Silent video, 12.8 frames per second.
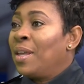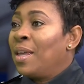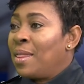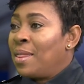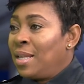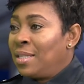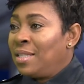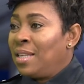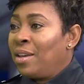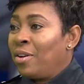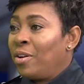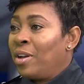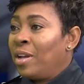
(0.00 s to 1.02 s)
This
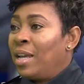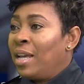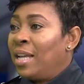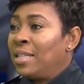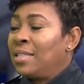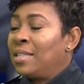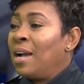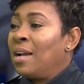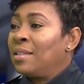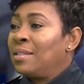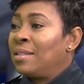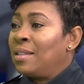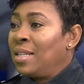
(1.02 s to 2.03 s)
year, it
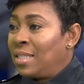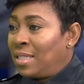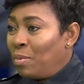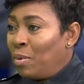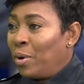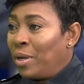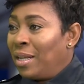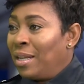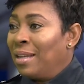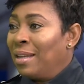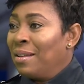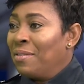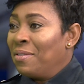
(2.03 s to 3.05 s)
starts this
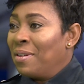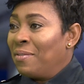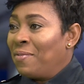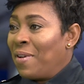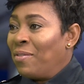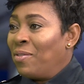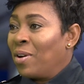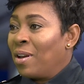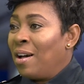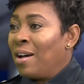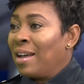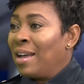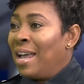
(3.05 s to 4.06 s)
morning, 5
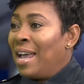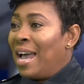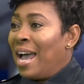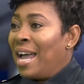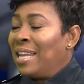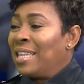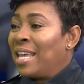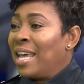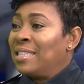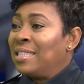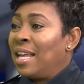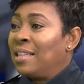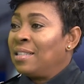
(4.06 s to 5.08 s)
o'clock, and it
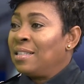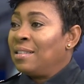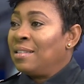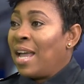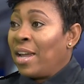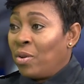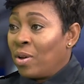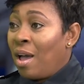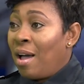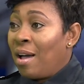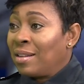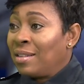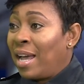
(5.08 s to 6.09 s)
ends at 9
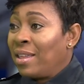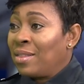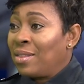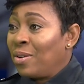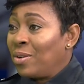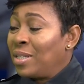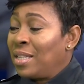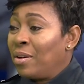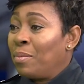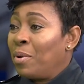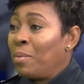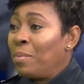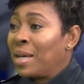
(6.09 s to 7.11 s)
o'clock, 9:30
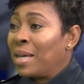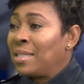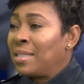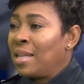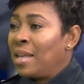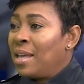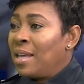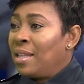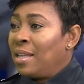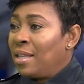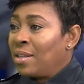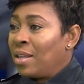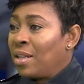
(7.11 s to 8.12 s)
thereabout, because
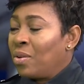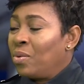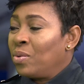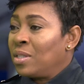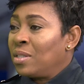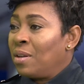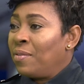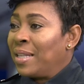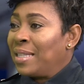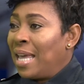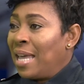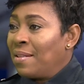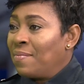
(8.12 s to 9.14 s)
it closes off at
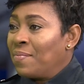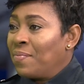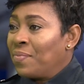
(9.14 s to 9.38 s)
10.